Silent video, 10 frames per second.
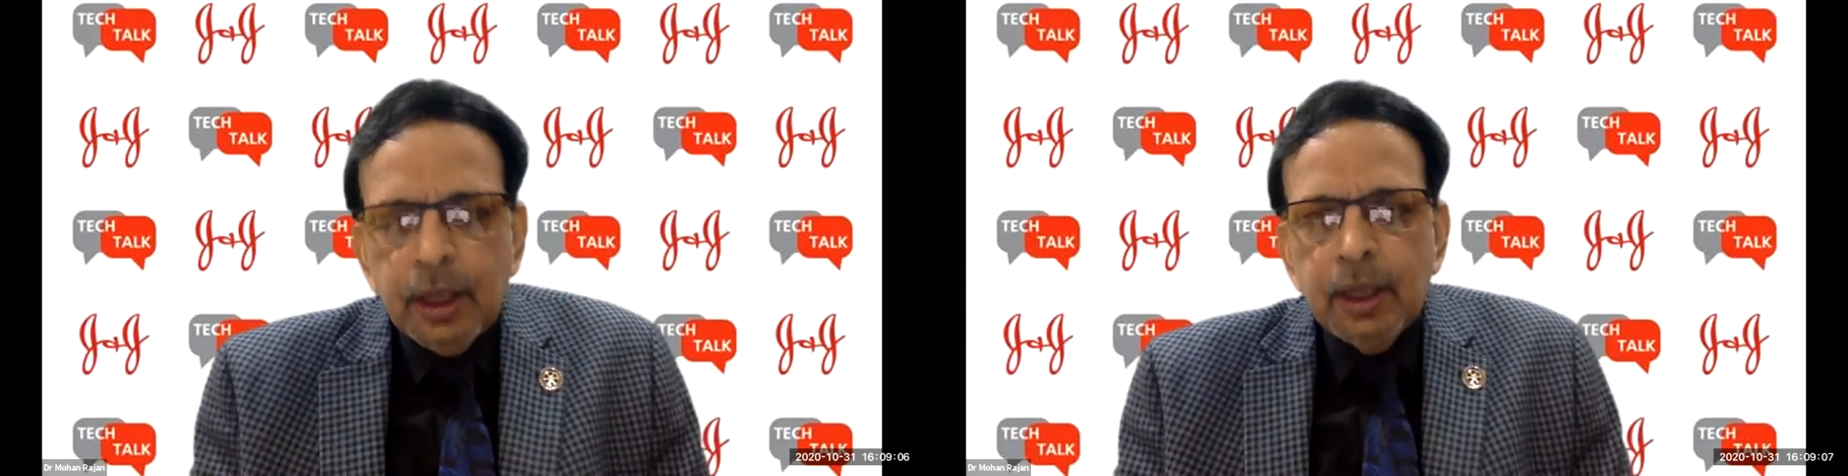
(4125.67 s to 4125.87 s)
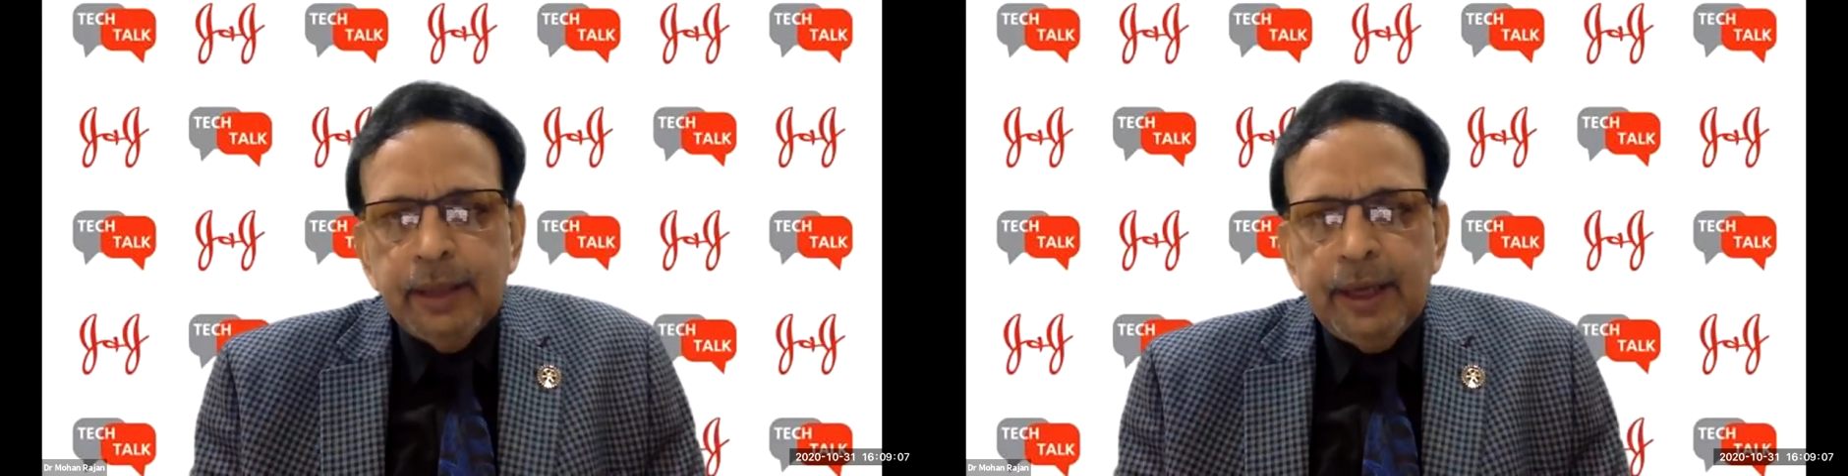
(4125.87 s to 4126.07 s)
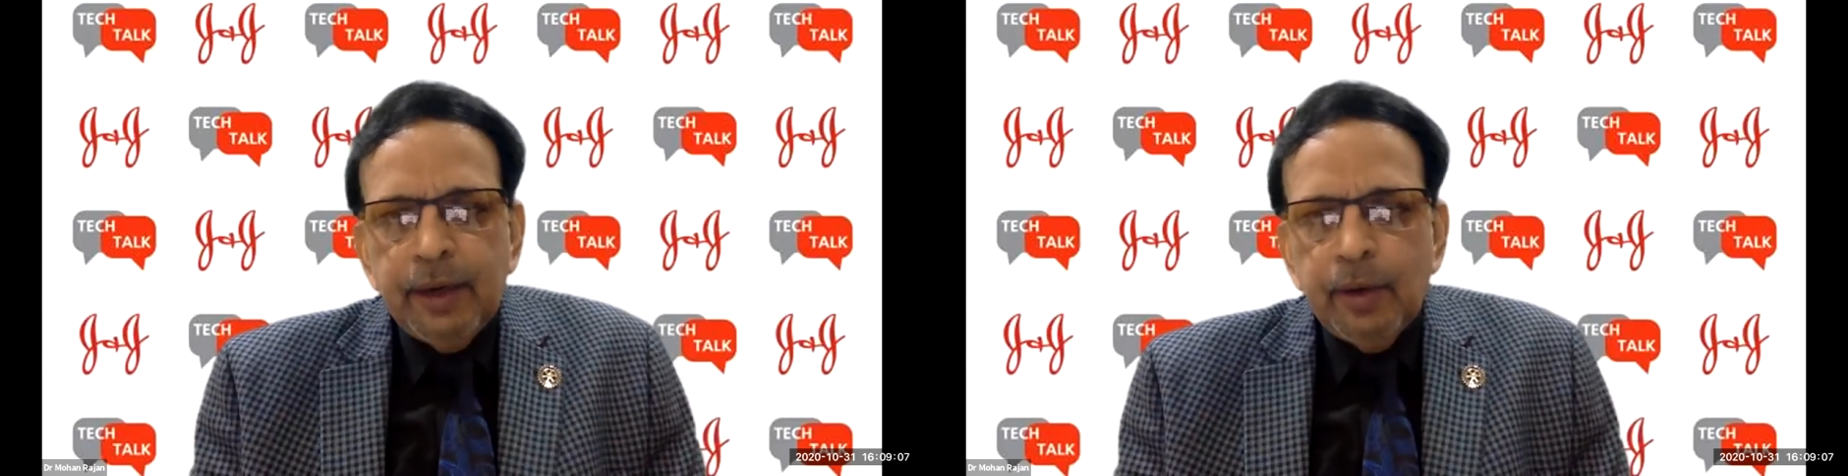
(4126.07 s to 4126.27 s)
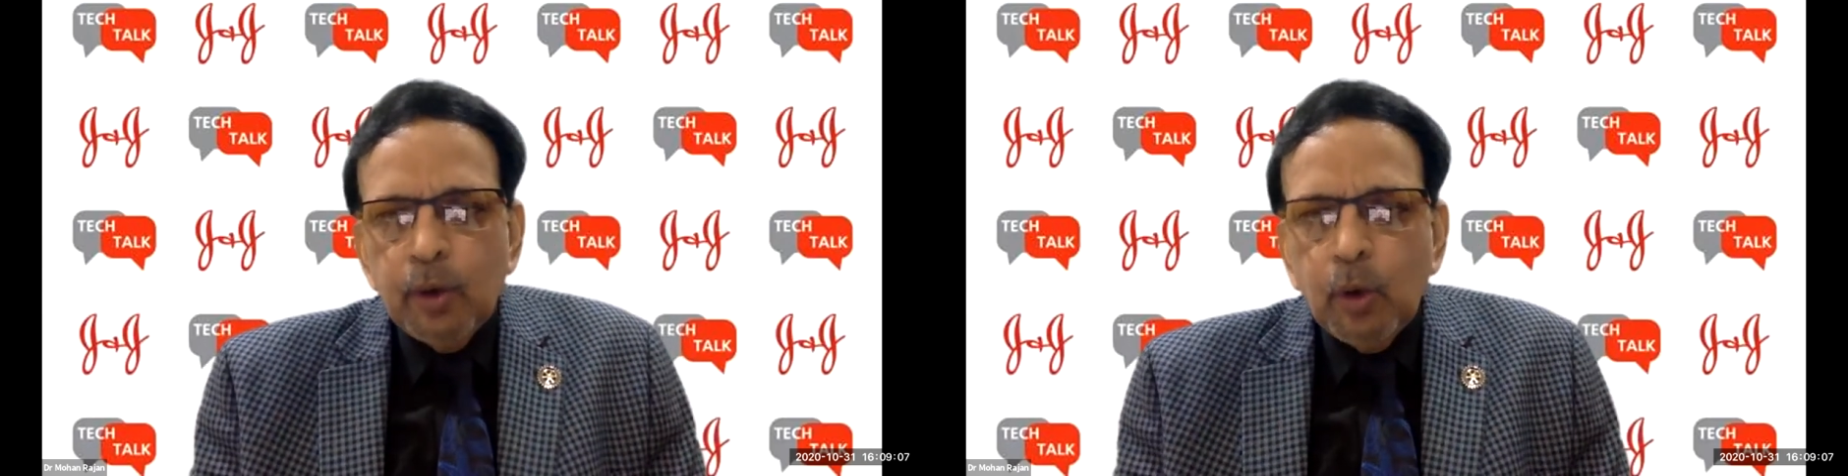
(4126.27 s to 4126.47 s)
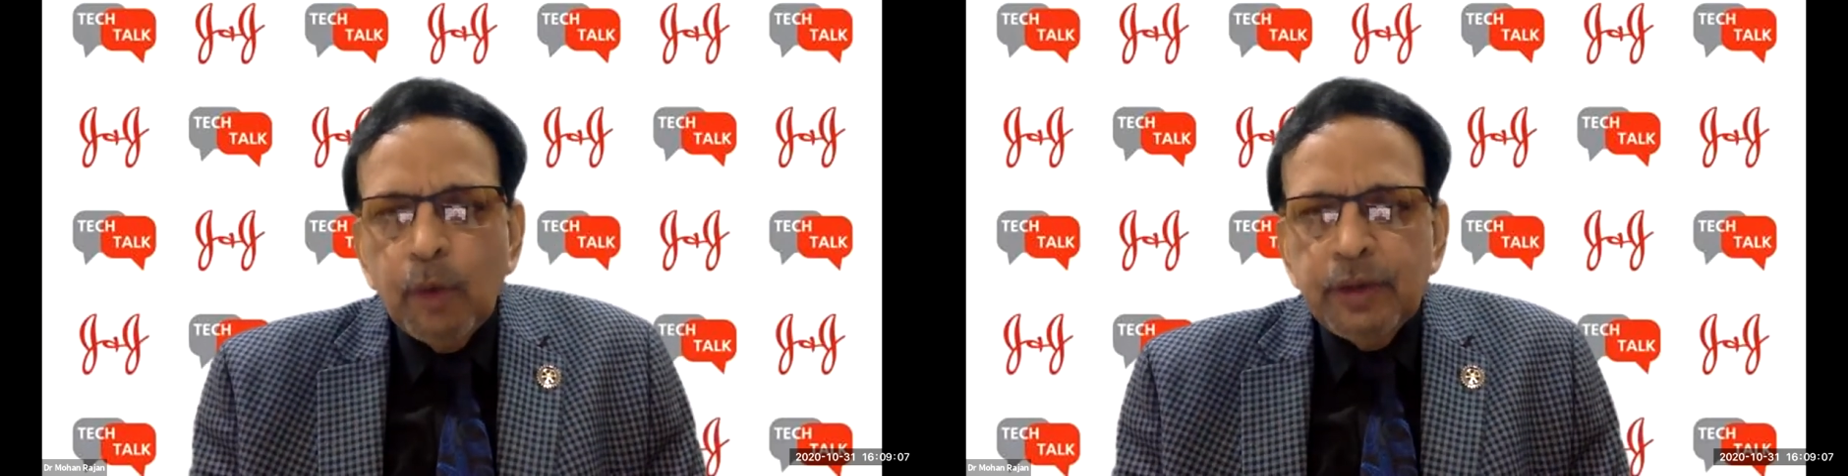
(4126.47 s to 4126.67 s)
then you will
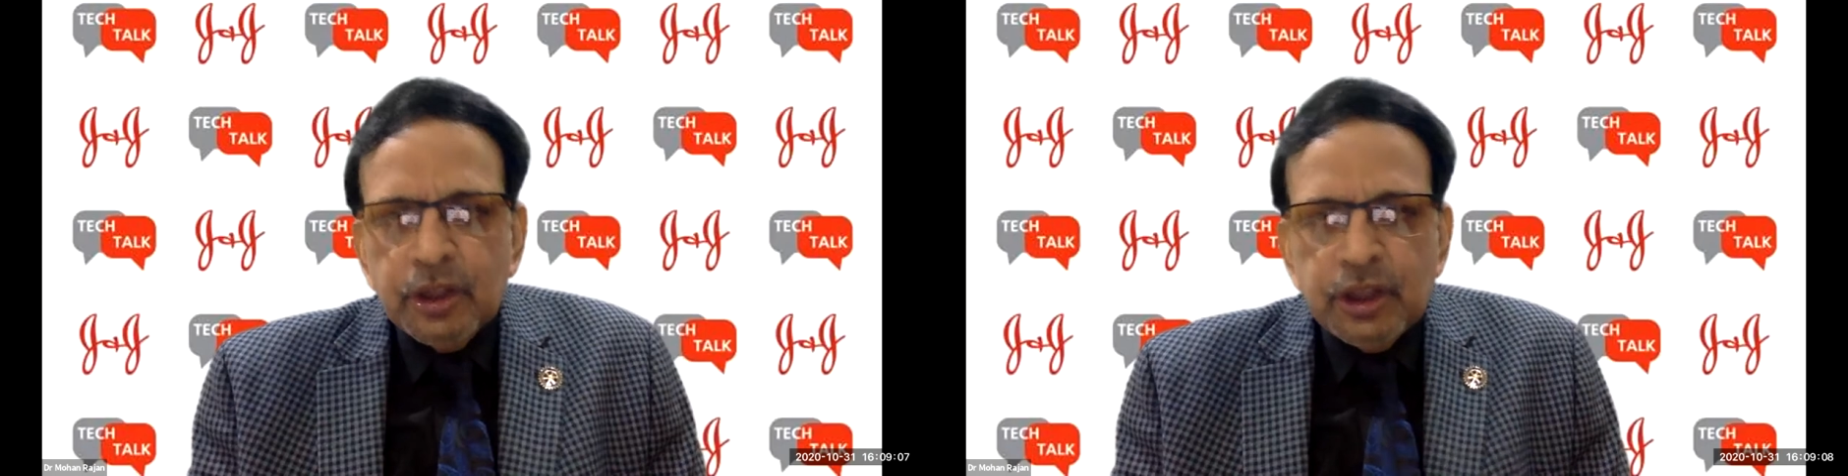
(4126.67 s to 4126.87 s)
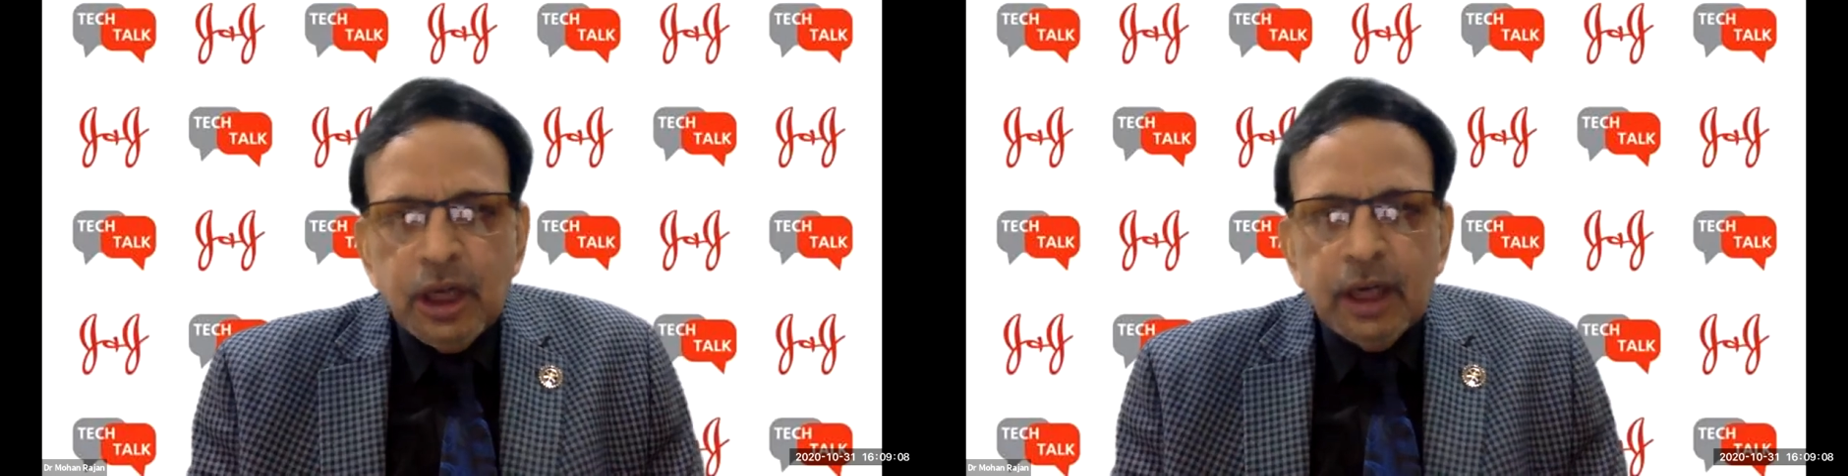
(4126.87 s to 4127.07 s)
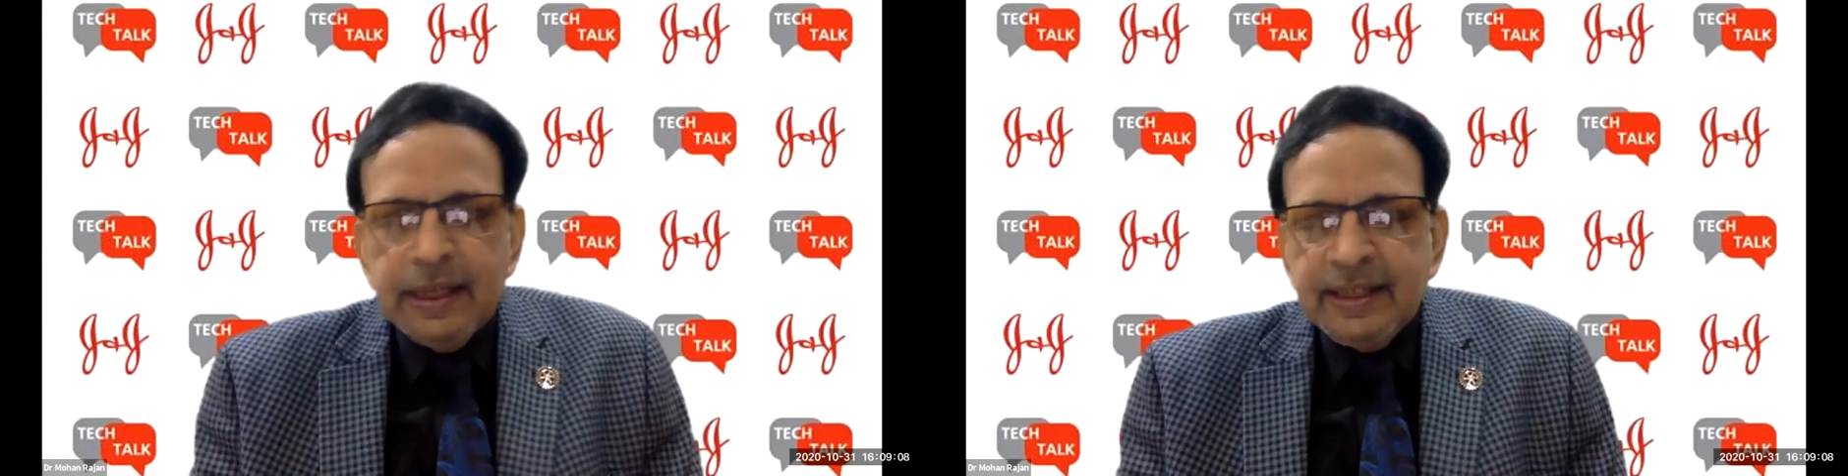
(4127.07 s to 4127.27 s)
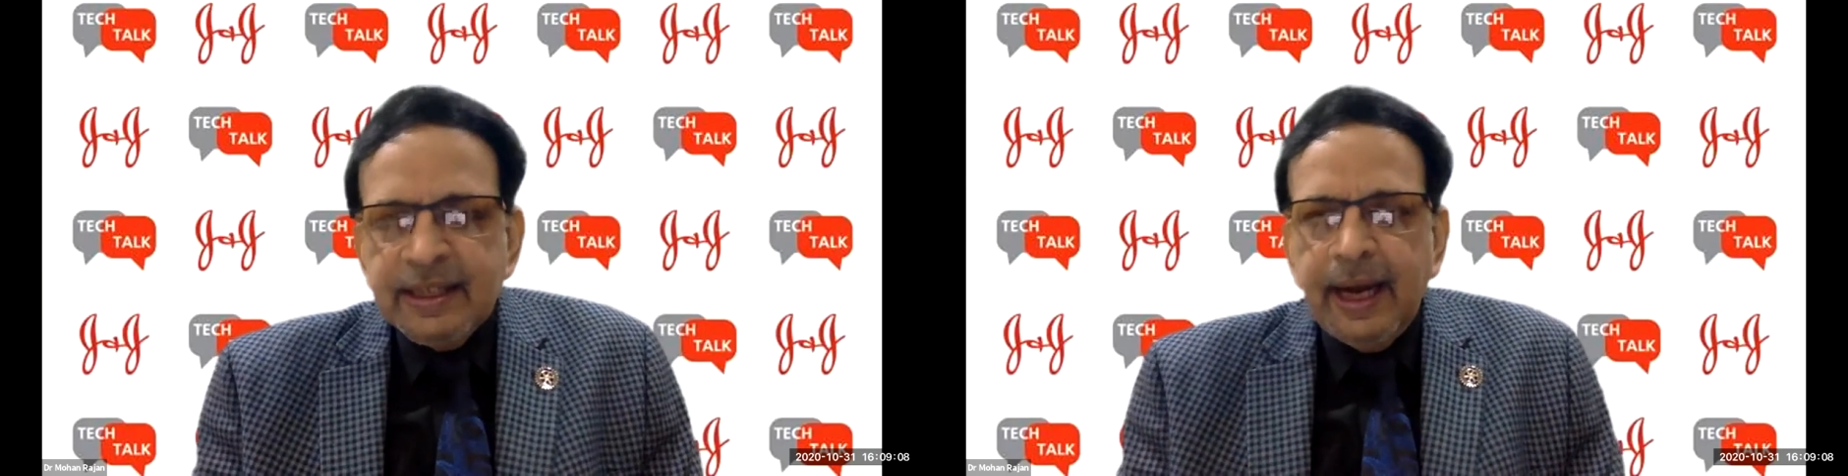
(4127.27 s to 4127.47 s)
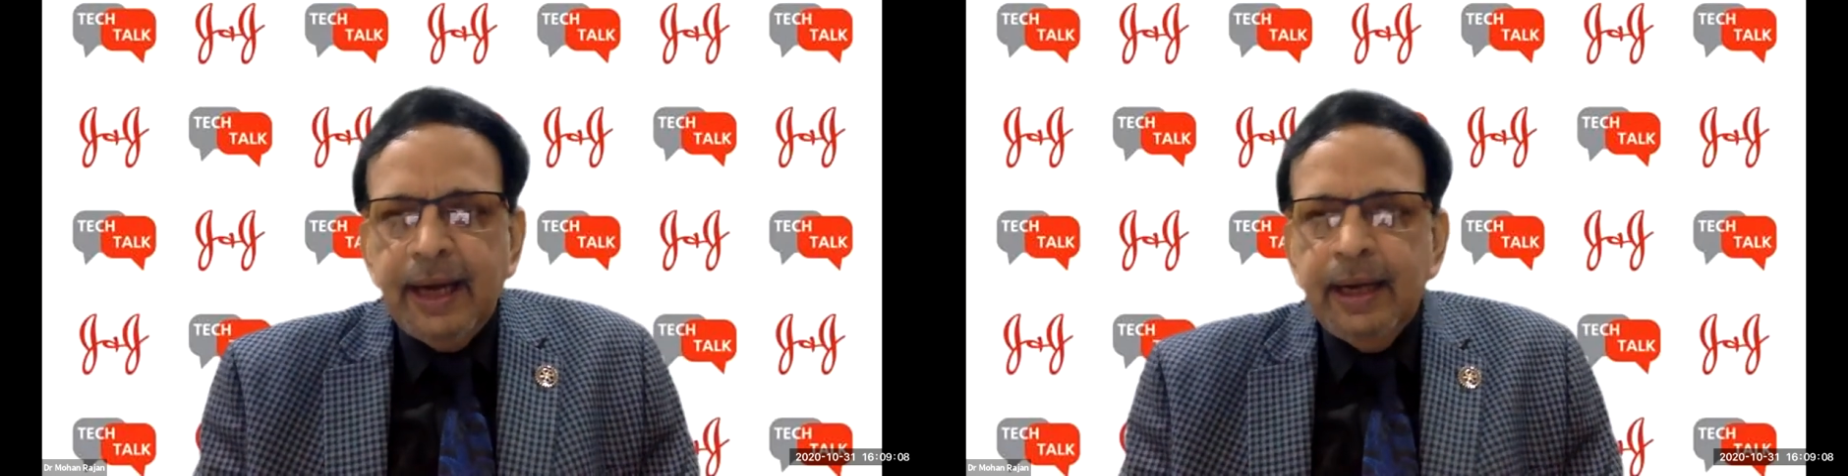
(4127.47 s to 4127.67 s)
go with the jerk
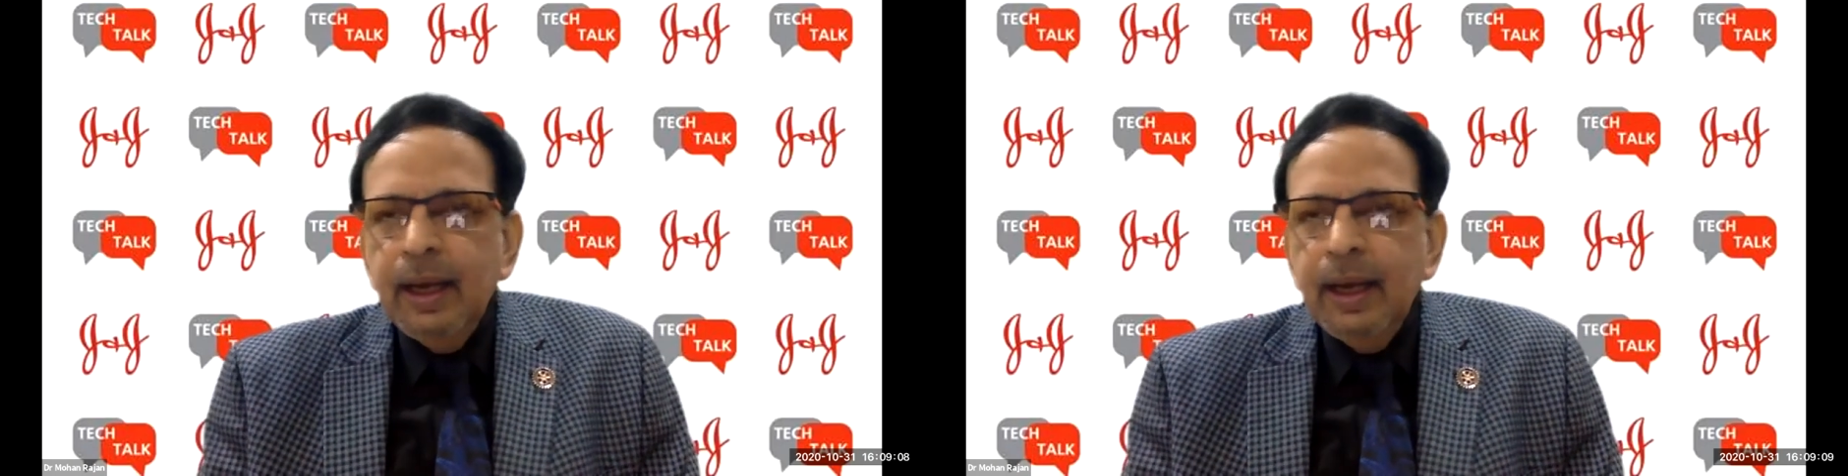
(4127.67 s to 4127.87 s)
inside,